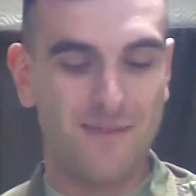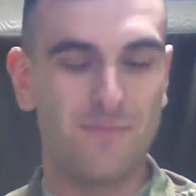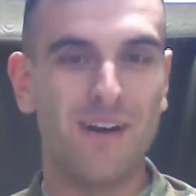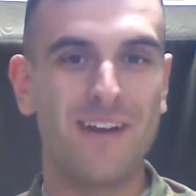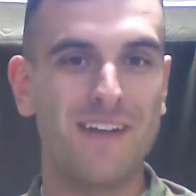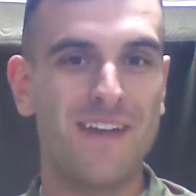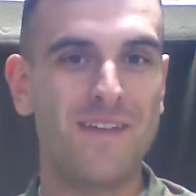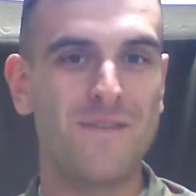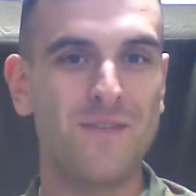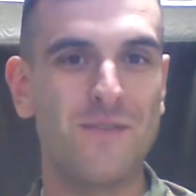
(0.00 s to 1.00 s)
But
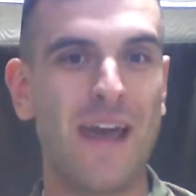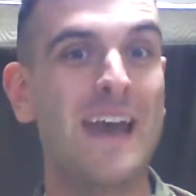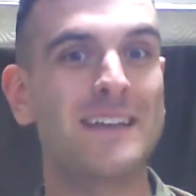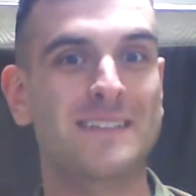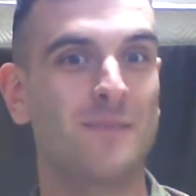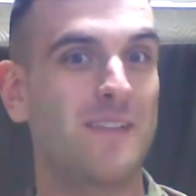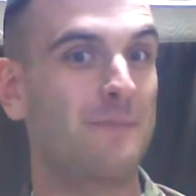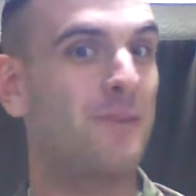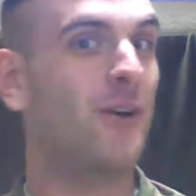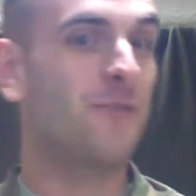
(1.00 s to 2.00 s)
if you ask someone
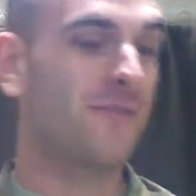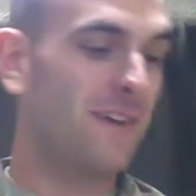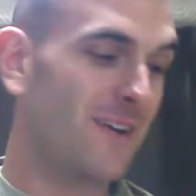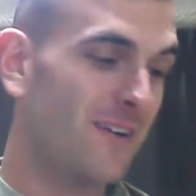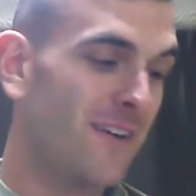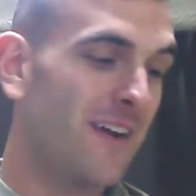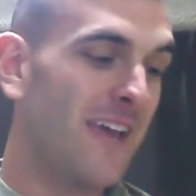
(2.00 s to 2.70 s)
like Paul Revere,